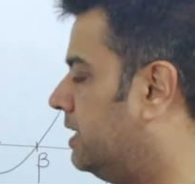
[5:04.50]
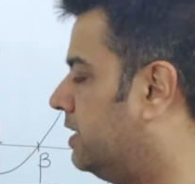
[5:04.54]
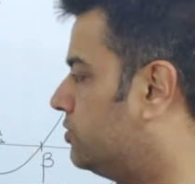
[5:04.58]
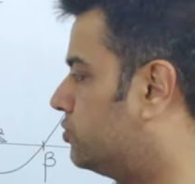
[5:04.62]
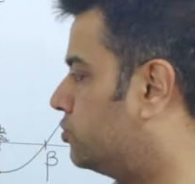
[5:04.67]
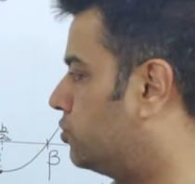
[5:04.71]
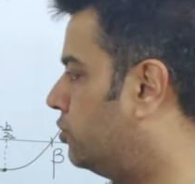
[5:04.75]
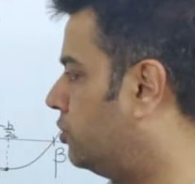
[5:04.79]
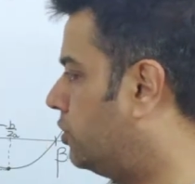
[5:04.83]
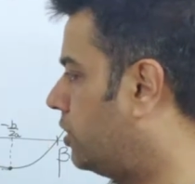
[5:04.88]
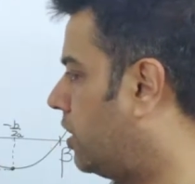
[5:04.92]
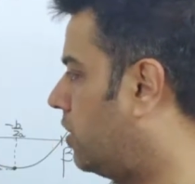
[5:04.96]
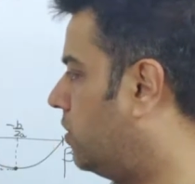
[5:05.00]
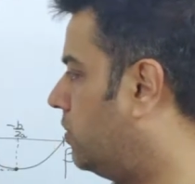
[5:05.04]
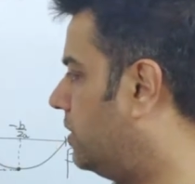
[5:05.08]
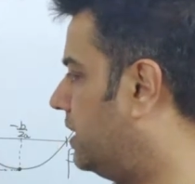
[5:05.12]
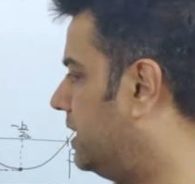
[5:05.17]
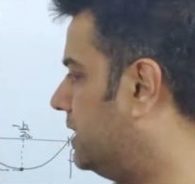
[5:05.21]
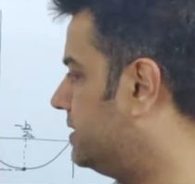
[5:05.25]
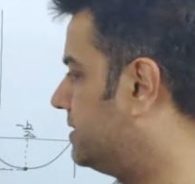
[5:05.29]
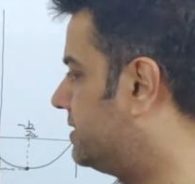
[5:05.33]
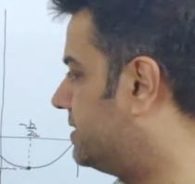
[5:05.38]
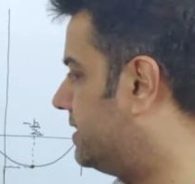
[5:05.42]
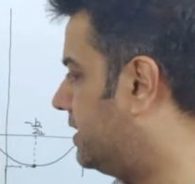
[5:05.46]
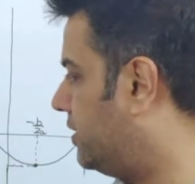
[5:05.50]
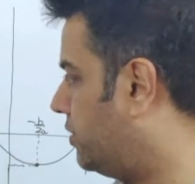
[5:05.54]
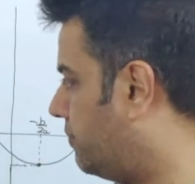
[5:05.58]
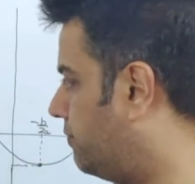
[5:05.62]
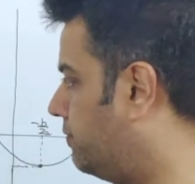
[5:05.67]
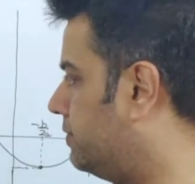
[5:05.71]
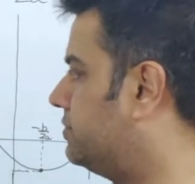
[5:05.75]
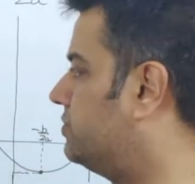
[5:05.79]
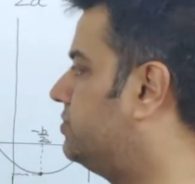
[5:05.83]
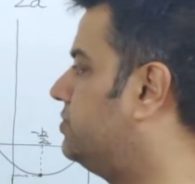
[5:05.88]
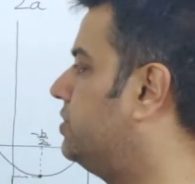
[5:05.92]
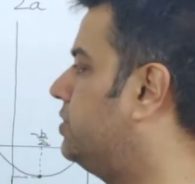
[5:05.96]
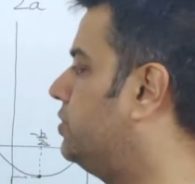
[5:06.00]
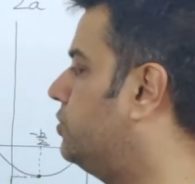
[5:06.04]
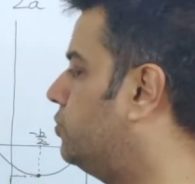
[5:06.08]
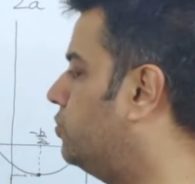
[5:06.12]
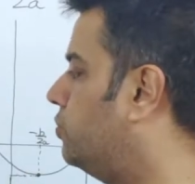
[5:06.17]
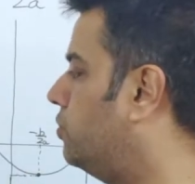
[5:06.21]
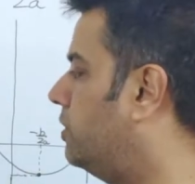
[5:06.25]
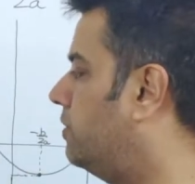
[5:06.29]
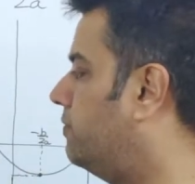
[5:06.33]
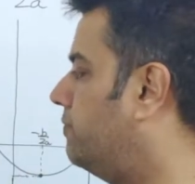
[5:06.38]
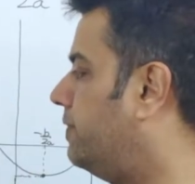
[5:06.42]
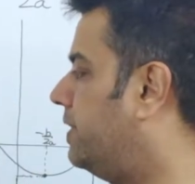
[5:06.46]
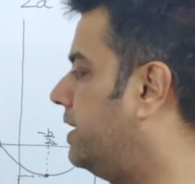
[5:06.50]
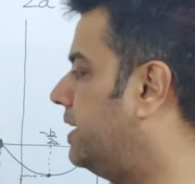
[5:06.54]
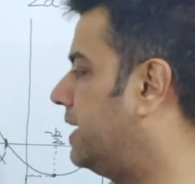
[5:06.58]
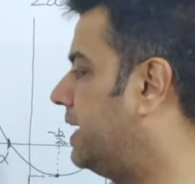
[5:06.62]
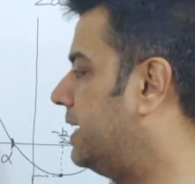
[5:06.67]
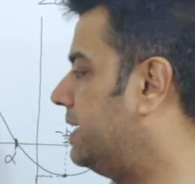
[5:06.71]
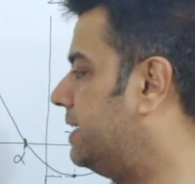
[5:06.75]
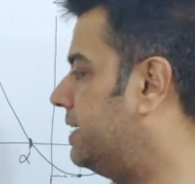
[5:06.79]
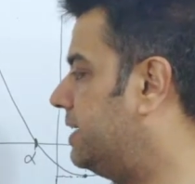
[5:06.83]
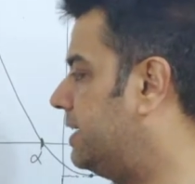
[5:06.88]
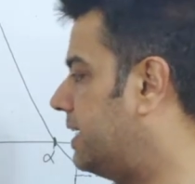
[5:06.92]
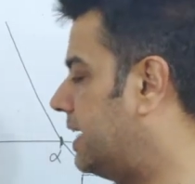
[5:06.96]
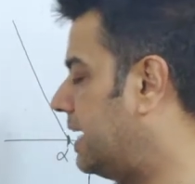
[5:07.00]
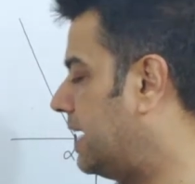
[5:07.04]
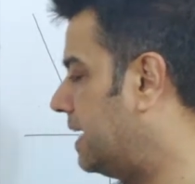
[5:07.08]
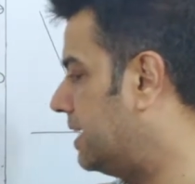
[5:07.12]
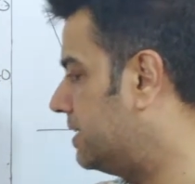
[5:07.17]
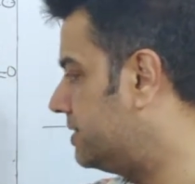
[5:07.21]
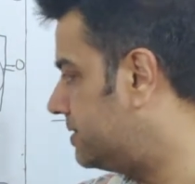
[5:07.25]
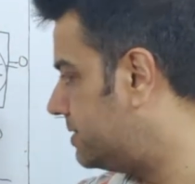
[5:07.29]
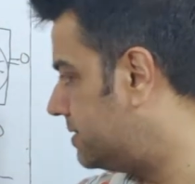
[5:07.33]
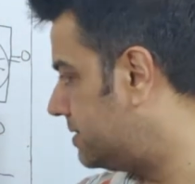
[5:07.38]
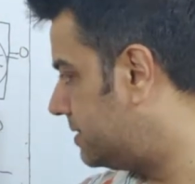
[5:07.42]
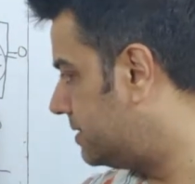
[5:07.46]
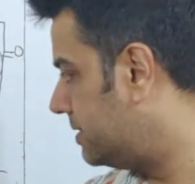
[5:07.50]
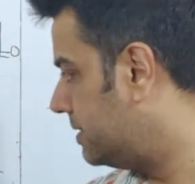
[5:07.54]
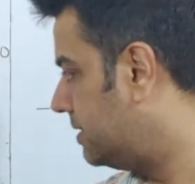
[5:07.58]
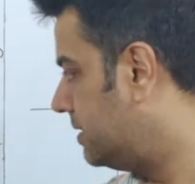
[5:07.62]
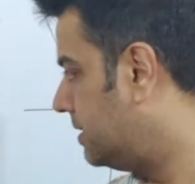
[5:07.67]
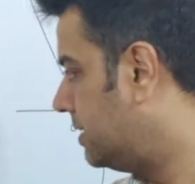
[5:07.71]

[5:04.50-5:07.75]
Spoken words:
So now instead of a 0, if I write it as